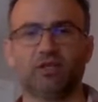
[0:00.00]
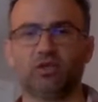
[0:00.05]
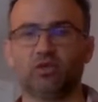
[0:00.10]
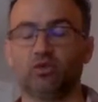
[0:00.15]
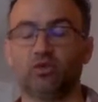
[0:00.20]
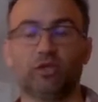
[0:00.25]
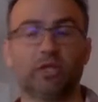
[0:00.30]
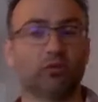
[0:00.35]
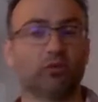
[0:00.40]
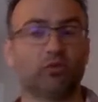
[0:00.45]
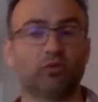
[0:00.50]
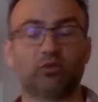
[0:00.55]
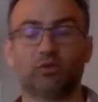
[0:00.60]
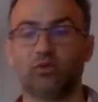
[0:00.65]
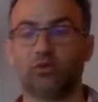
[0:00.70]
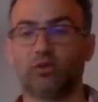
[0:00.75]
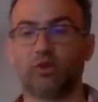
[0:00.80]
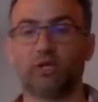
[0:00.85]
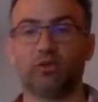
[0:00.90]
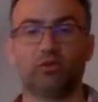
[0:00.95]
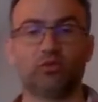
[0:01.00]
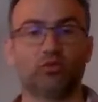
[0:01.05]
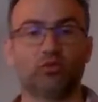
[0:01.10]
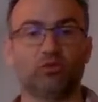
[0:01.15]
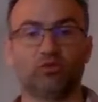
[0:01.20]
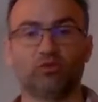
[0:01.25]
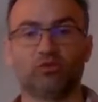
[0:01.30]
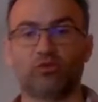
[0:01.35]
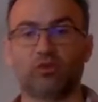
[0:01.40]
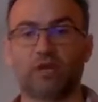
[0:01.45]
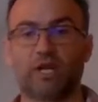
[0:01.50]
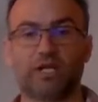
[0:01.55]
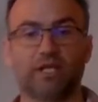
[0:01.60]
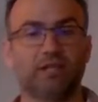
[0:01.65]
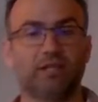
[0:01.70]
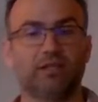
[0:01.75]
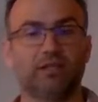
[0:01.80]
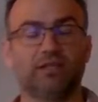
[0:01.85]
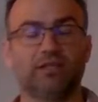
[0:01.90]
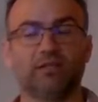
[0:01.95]
You can also create your own
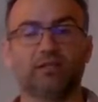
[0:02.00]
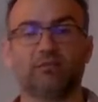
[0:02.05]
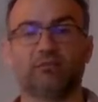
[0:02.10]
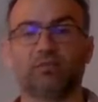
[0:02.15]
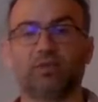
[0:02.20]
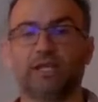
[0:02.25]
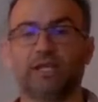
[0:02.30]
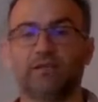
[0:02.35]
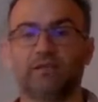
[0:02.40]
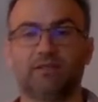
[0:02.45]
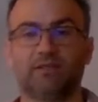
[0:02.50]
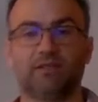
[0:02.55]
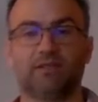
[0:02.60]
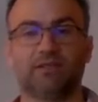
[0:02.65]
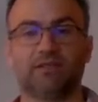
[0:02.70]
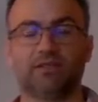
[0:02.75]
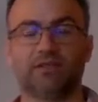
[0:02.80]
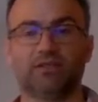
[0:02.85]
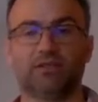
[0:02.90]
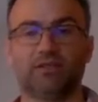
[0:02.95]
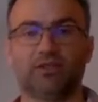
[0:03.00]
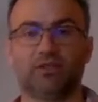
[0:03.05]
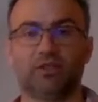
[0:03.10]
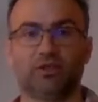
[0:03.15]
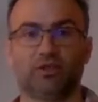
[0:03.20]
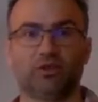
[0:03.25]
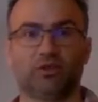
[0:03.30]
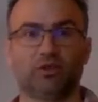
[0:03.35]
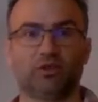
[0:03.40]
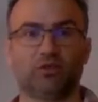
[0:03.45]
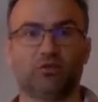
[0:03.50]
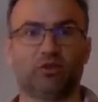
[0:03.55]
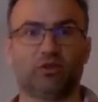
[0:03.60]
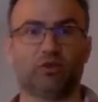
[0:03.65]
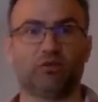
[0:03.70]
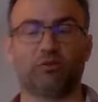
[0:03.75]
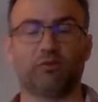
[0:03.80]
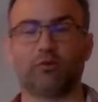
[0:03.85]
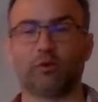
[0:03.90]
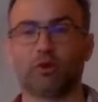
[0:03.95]
tracking and planting and
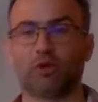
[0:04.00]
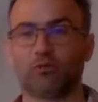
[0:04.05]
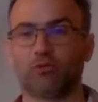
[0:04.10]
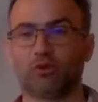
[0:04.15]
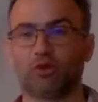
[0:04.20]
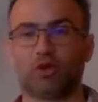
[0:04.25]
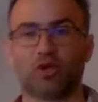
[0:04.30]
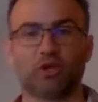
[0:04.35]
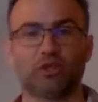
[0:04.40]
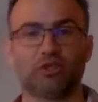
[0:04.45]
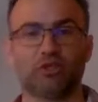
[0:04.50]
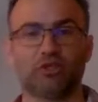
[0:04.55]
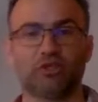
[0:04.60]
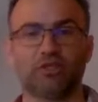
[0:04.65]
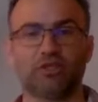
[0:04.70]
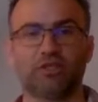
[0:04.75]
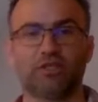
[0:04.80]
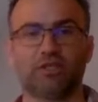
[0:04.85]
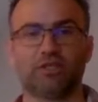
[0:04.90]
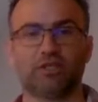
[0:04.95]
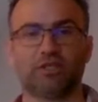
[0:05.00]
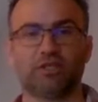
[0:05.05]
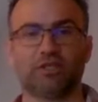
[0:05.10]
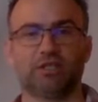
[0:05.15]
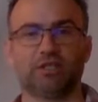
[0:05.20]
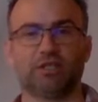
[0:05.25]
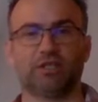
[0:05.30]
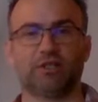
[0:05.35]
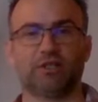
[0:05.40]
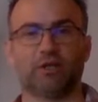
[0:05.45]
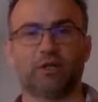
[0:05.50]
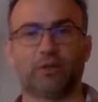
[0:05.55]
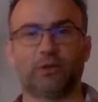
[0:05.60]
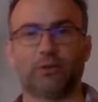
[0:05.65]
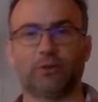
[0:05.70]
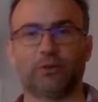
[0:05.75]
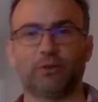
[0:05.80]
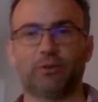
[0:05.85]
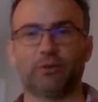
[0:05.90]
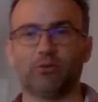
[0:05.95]
track your farm, your garden.
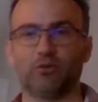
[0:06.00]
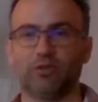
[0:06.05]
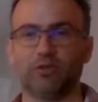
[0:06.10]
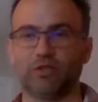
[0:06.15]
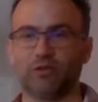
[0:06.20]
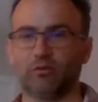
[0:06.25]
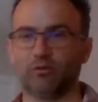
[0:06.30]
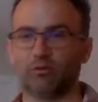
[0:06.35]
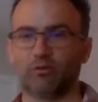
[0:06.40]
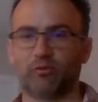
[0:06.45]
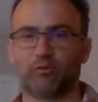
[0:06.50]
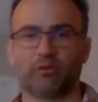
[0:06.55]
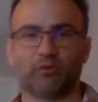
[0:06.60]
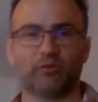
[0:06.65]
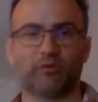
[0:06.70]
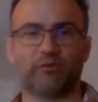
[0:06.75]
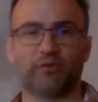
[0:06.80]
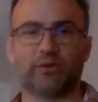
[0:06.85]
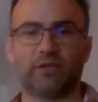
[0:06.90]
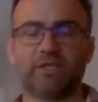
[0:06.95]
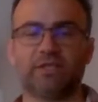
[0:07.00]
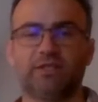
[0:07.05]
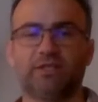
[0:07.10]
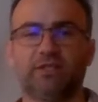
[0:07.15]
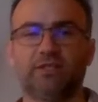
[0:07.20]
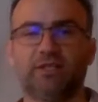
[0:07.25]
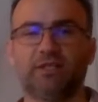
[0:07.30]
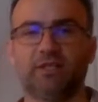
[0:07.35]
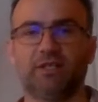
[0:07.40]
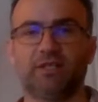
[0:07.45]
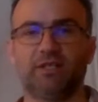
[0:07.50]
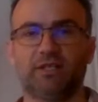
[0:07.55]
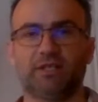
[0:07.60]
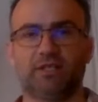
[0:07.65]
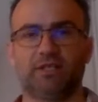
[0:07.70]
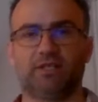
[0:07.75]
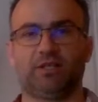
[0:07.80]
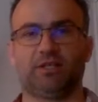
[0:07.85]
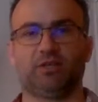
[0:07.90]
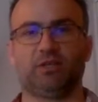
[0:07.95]
You can look for variety.
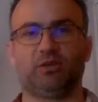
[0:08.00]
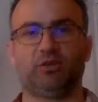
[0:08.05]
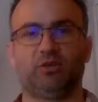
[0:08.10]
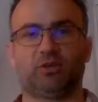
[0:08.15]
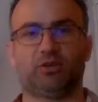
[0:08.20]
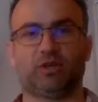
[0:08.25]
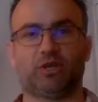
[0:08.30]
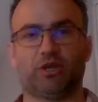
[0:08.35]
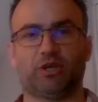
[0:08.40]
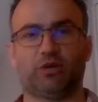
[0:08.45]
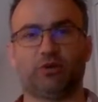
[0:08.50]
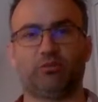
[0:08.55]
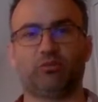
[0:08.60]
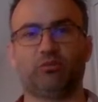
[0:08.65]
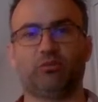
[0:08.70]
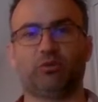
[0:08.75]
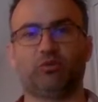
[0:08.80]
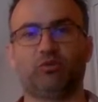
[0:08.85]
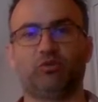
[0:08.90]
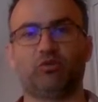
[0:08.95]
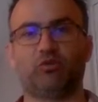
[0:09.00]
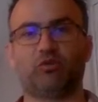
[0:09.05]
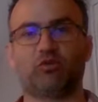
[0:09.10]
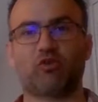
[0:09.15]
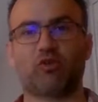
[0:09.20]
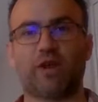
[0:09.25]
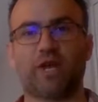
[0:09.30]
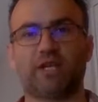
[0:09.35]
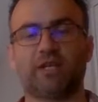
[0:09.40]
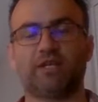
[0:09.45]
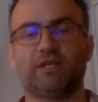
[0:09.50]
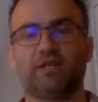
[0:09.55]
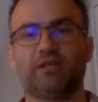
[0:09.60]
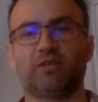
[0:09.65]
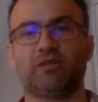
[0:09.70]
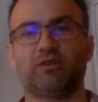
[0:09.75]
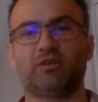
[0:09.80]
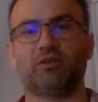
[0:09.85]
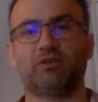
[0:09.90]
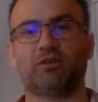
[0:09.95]
But to track
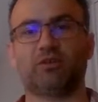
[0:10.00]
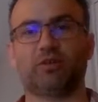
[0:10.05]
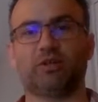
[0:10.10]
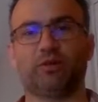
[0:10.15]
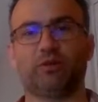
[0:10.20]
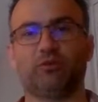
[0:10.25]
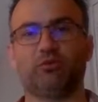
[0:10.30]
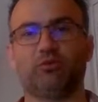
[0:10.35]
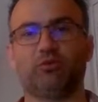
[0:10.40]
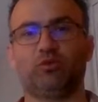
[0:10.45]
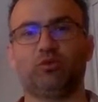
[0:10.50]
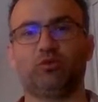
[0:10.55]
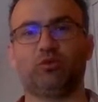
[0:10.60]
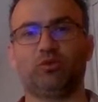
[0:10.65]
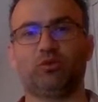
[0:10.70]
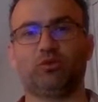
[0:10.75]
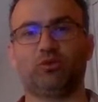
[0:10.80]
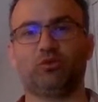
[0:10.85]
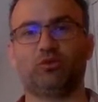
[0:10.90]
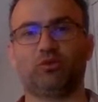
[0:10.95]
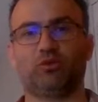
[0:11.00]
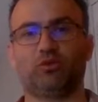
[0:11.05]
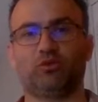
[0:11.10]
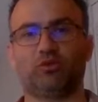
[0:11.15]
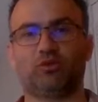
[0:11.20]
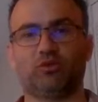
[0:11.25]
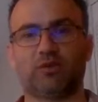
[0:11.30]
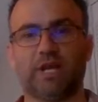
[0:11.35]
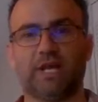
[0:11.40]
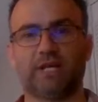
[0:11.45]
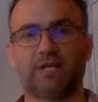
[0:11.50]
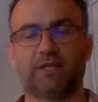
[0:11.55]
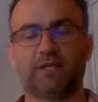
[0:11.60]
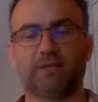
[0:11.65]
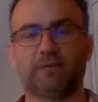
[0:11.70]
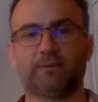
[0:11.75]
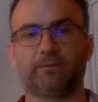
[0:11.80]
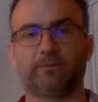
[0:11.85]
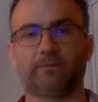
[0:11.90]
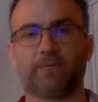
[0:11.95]
here, you go under track.